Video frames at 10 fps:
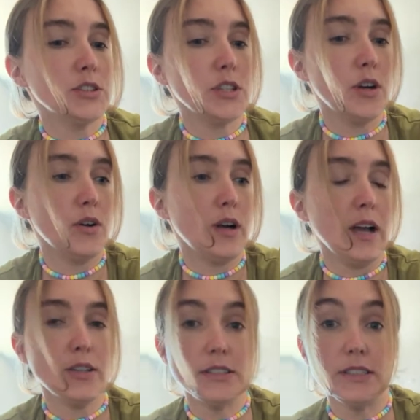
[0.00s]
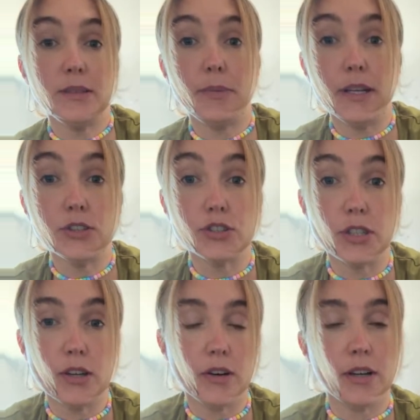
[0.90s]
So I could see the
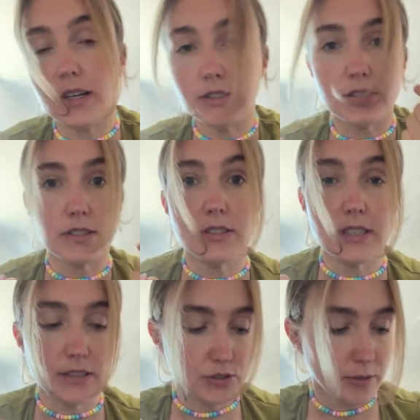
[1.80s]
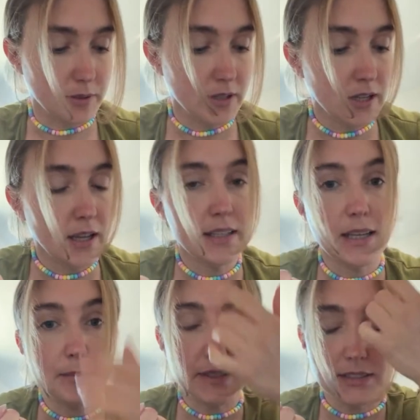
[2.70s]
picture, or I just gonna say it in German. Ich
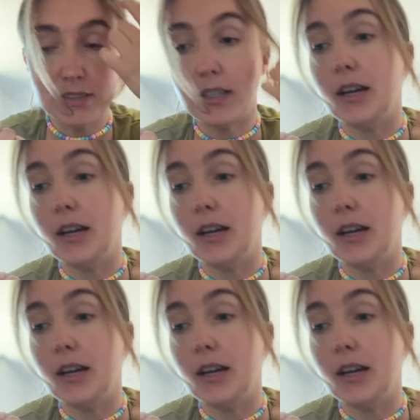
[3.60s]
habe das